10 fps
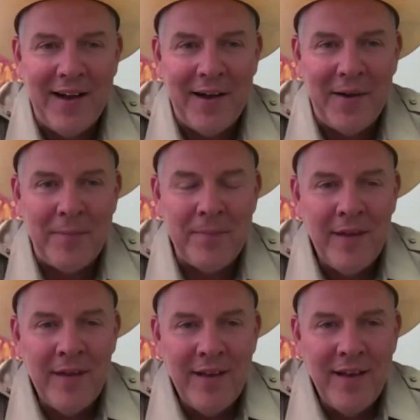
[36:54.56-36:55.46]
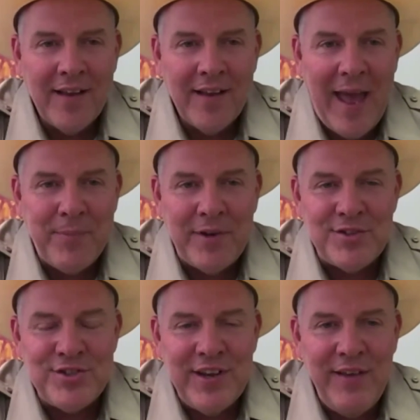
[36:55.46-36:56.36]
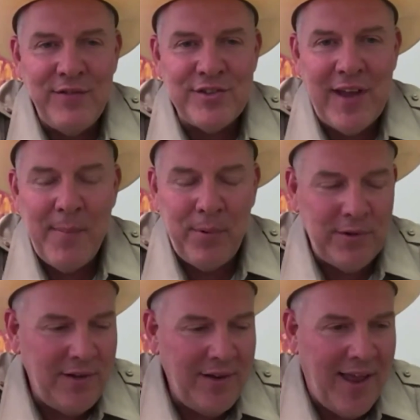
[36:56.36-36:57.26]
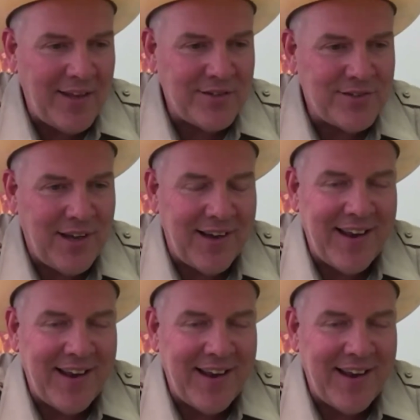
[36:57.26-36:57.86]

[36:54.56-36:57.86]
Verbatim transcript: Uh, Captain Steve Stapleton has uh,